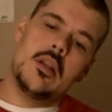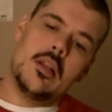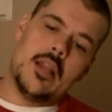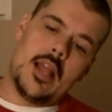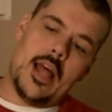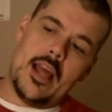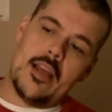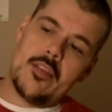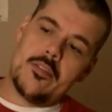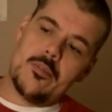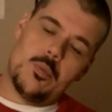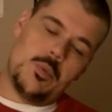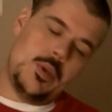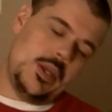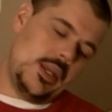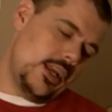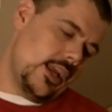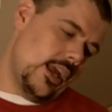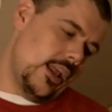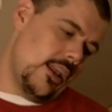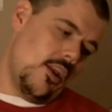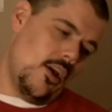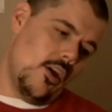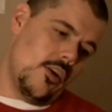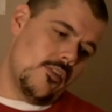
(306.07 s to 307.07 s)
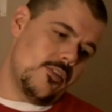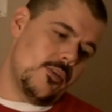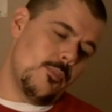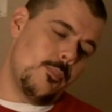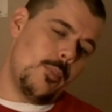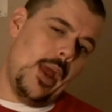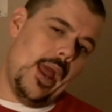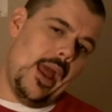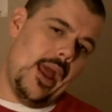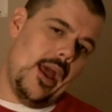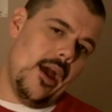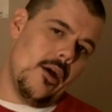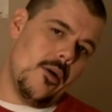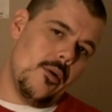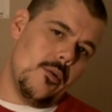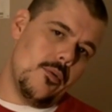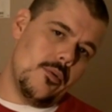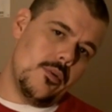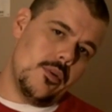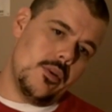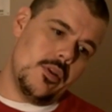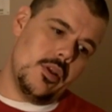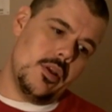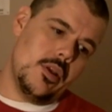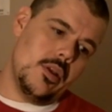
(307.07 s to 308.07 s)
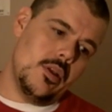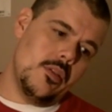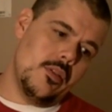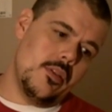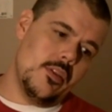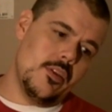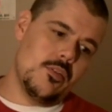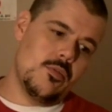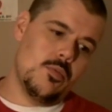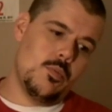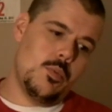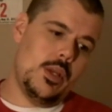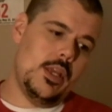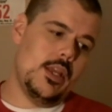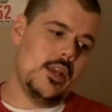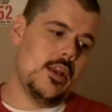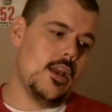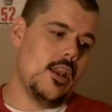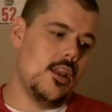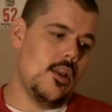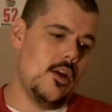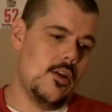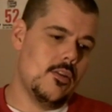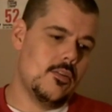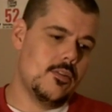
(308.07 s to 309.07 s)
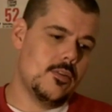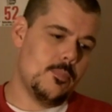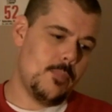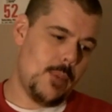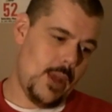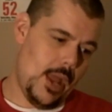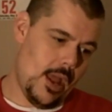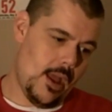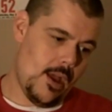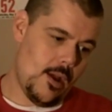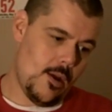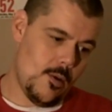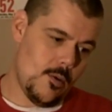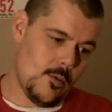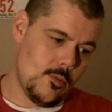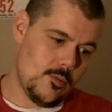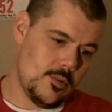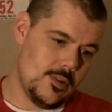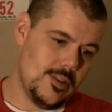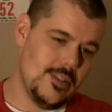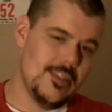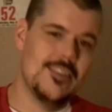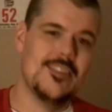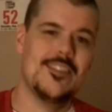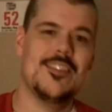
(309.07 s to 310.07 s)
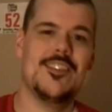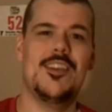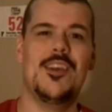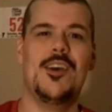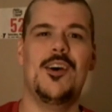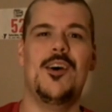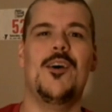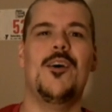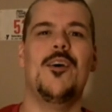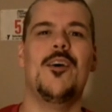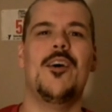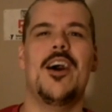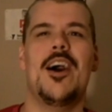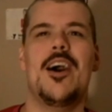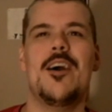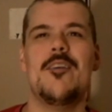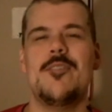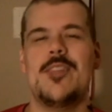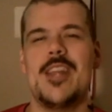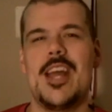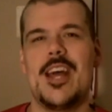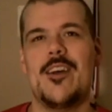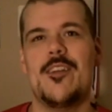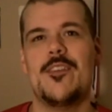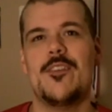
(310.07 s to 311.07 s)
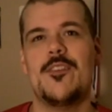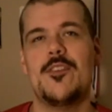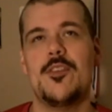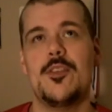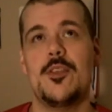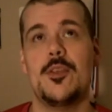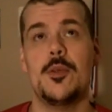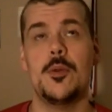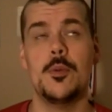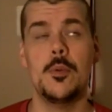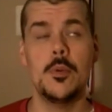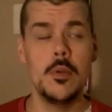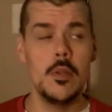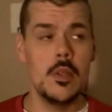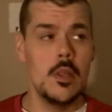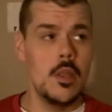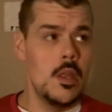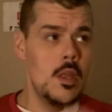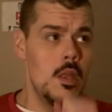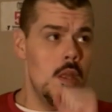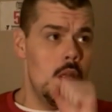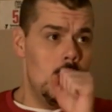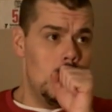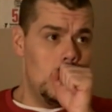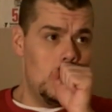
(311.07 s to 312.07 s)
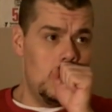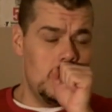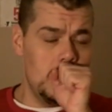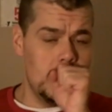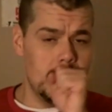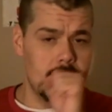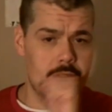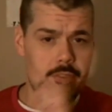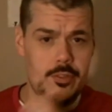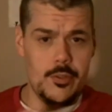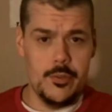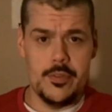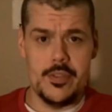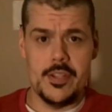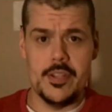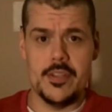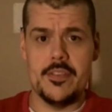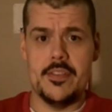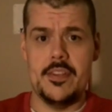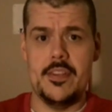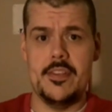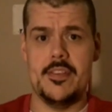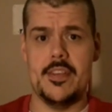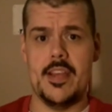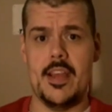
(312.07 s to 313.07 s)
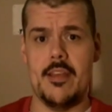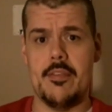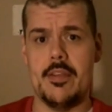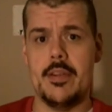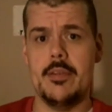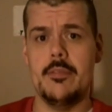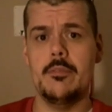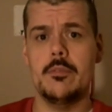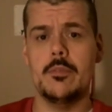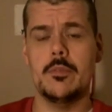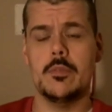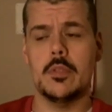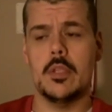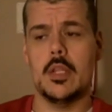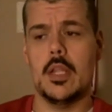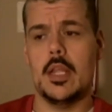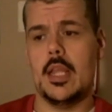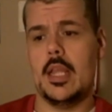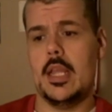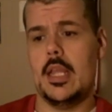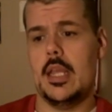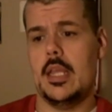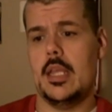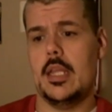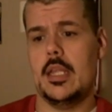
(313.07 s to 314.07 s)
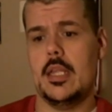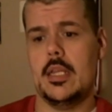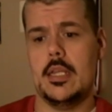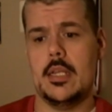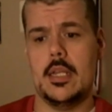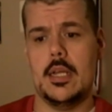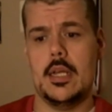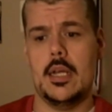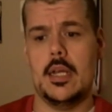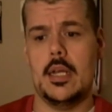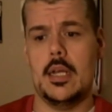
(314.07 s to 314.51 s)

Last week I lost a pound. This week I lost a pound. So I'm down to 267, and